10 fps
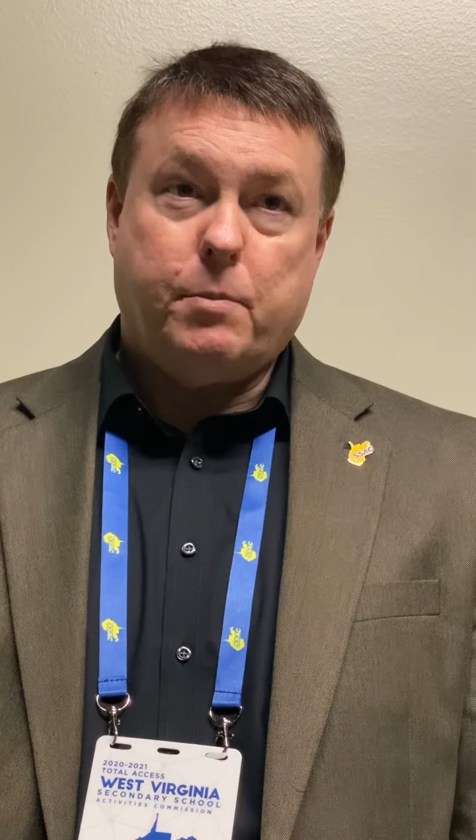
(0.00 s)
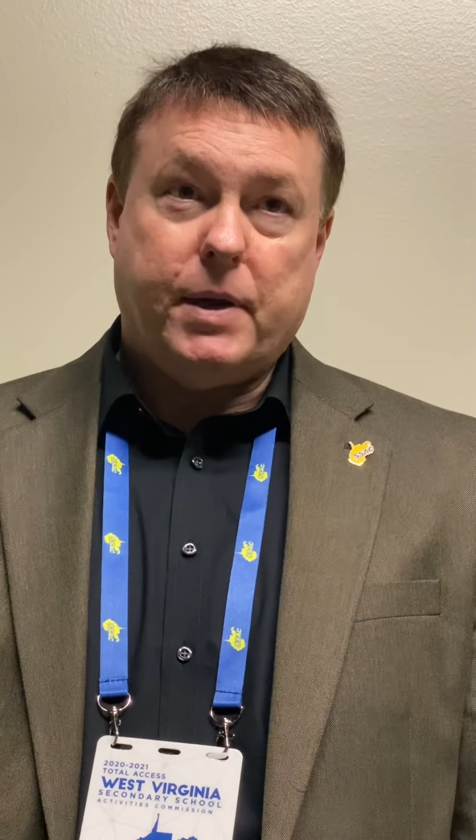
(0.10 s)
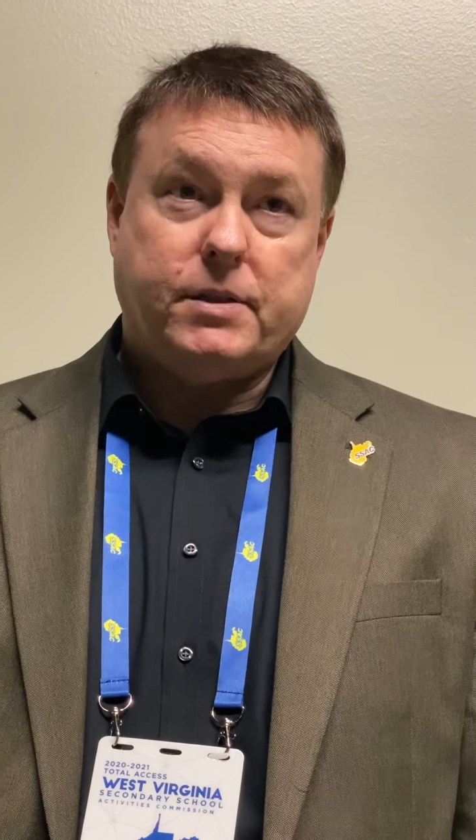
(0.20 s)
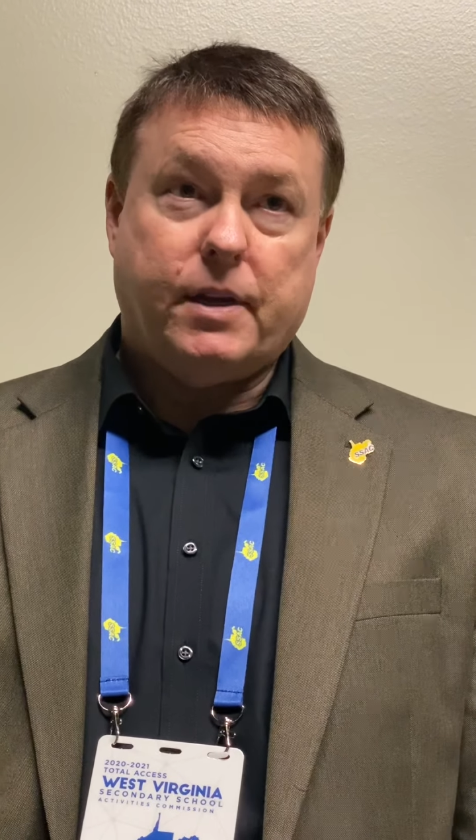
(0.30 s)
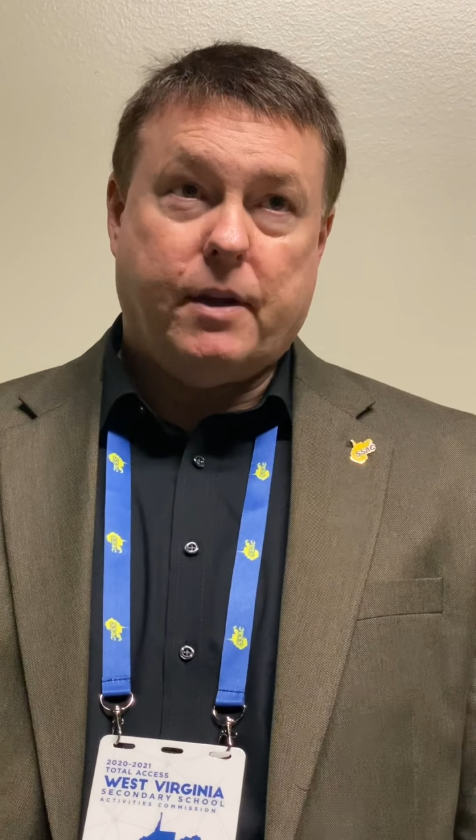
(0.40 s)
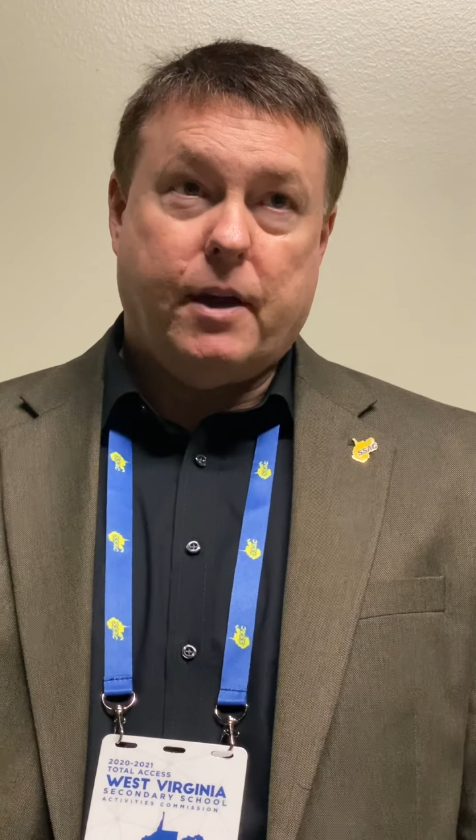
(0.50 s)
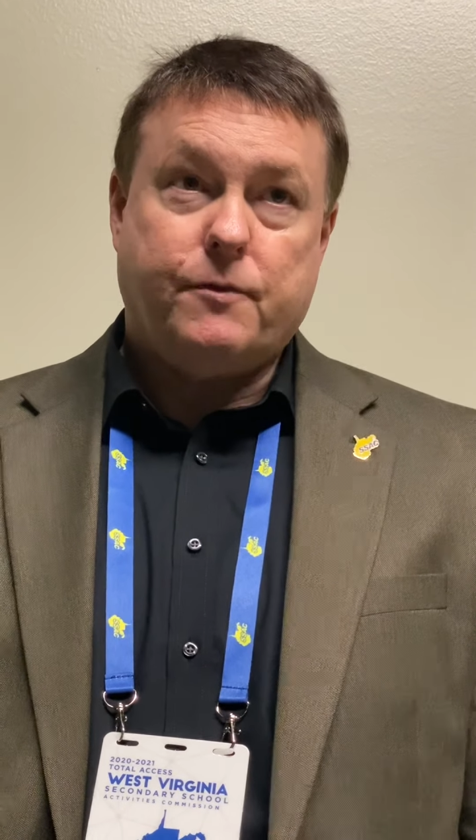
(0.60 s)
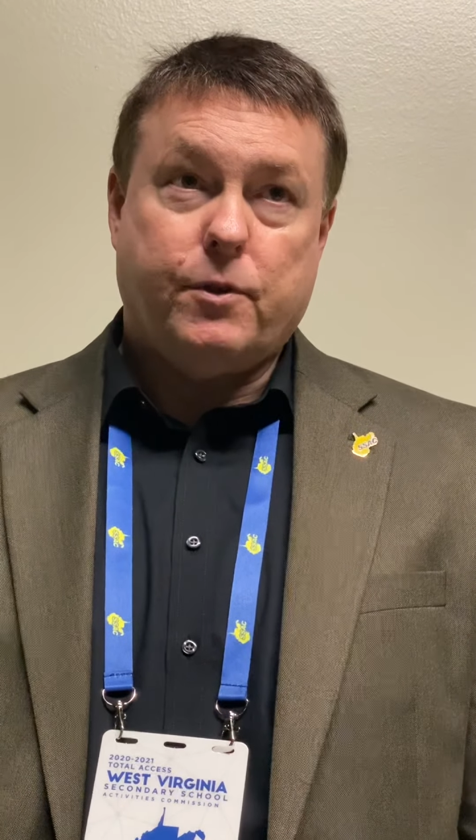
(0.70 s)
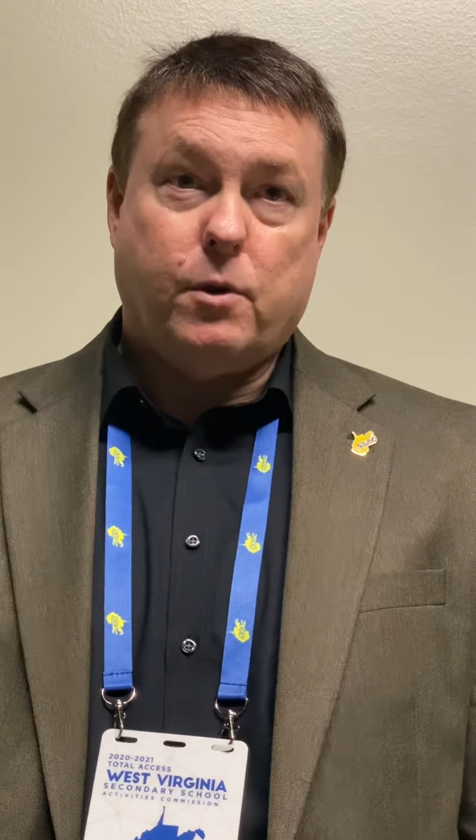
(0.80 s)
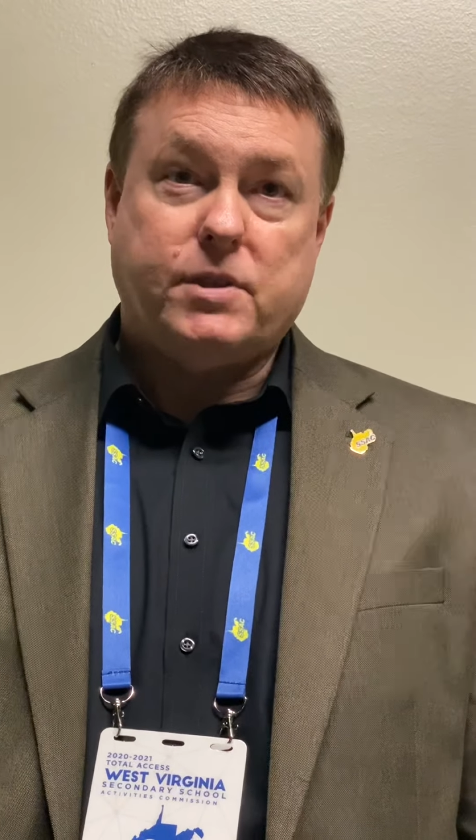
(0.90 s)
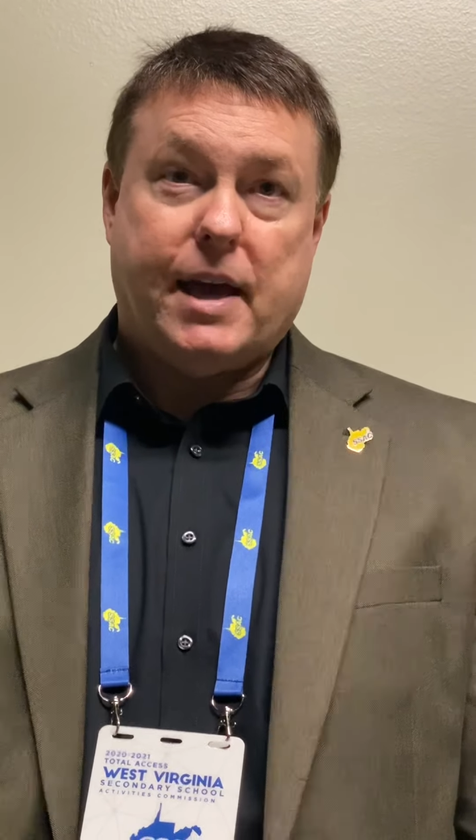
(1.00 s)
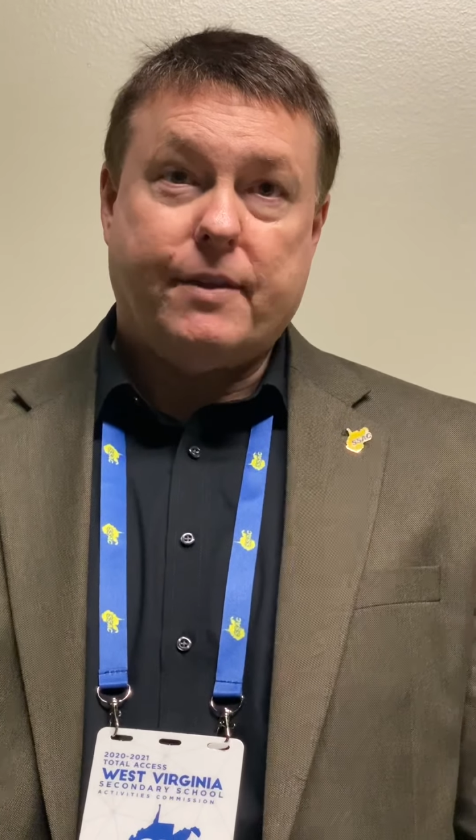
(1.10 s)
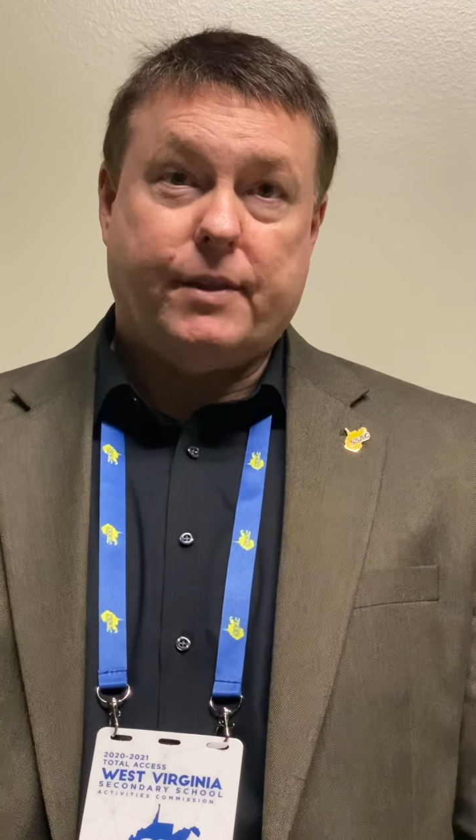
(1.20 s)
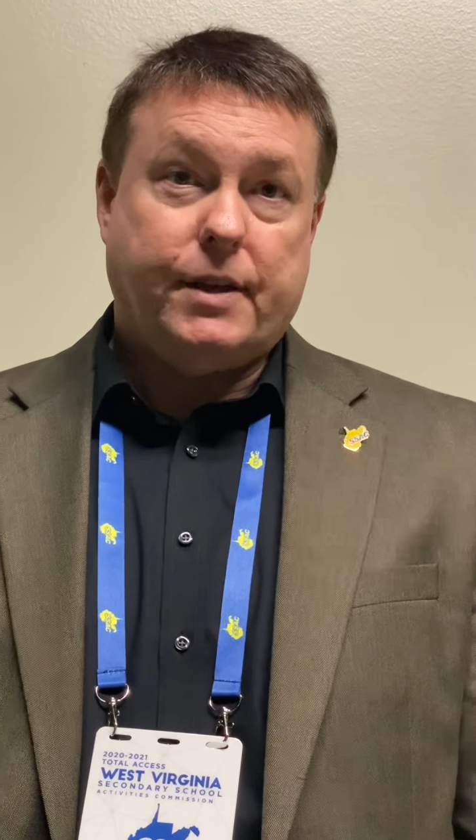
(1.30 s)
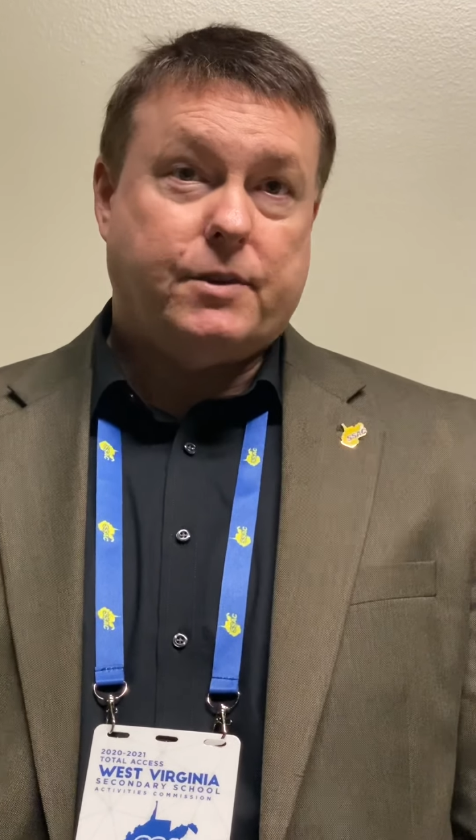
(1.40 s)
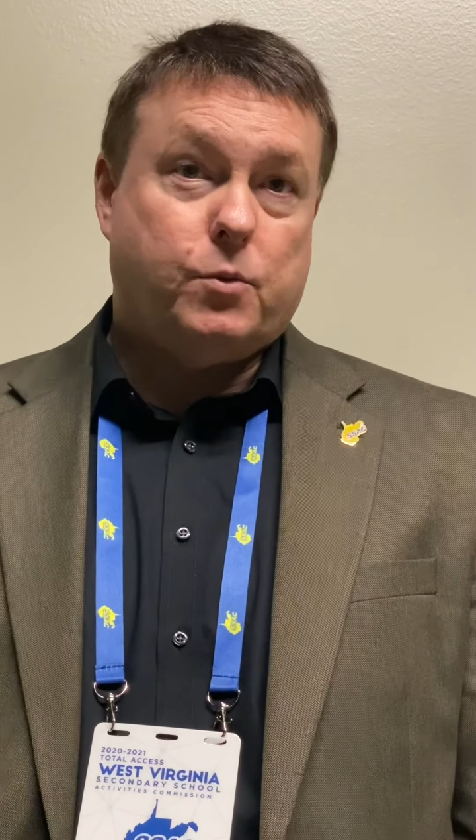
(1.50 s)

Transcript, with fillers: best they can for those athletes.